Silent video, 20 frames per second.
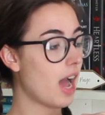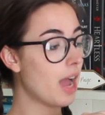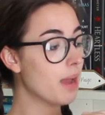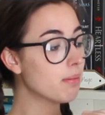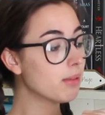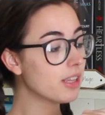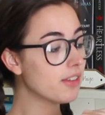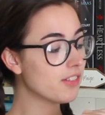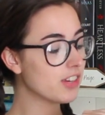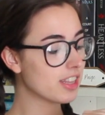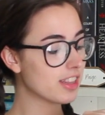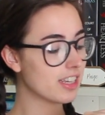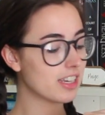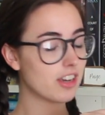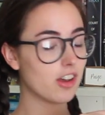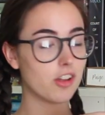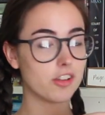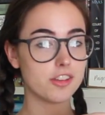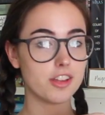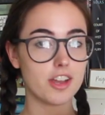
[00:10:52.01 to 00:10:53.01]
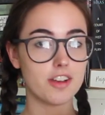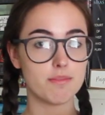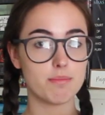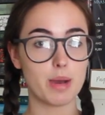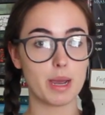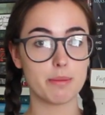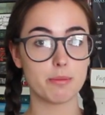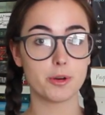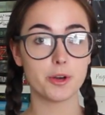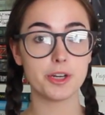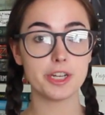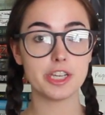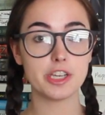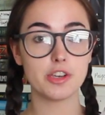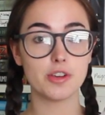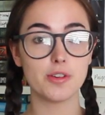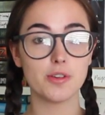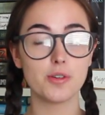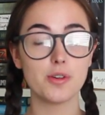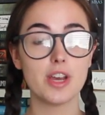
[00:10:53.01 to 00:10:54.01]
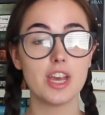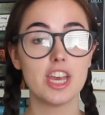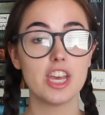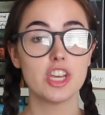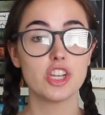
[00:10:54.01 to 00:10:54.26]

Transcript: I Believe in a Thing Called Love by Maurene Goo.